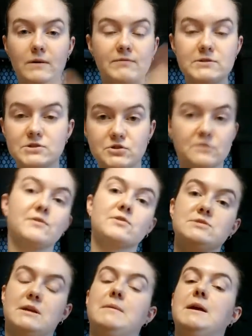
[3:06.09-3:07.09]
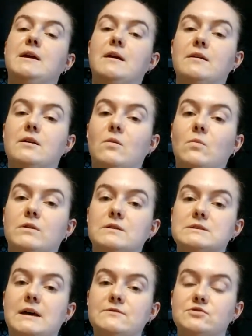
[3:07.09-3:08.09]
if this is your first time hanging out here on one of
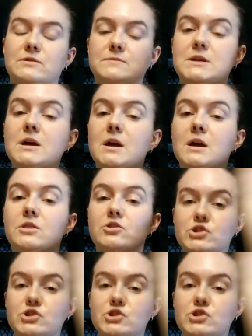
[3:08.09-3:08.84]
these live streams, the